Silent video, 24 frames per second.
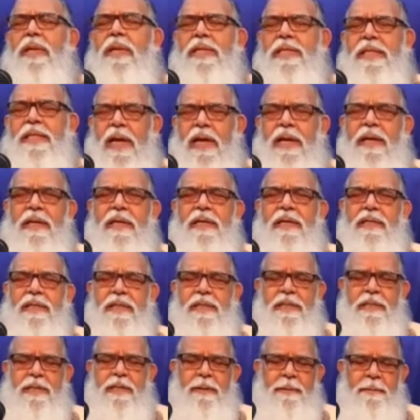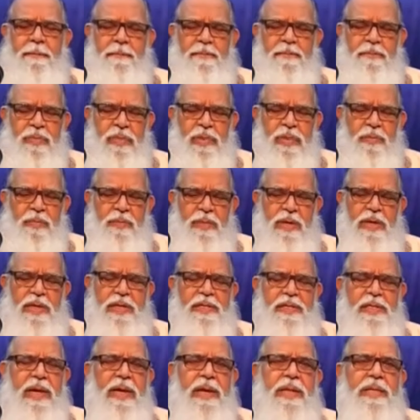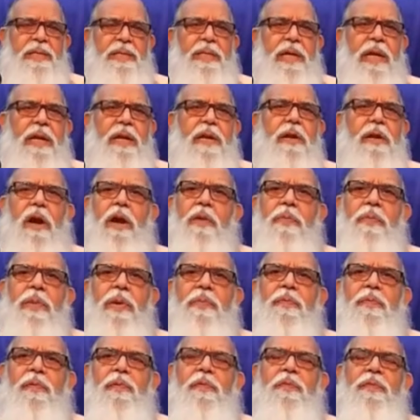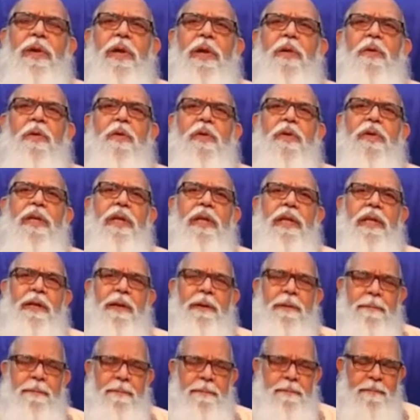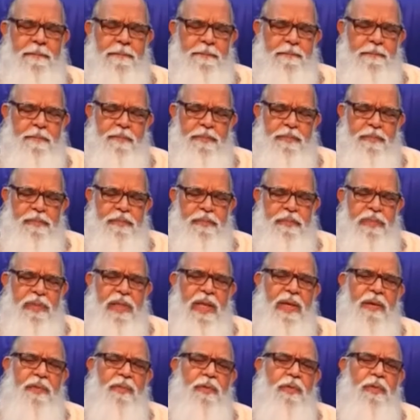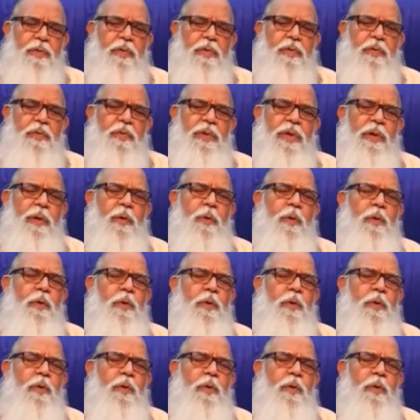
our desires. But desires cannot be fulfilled totally. Therefore, we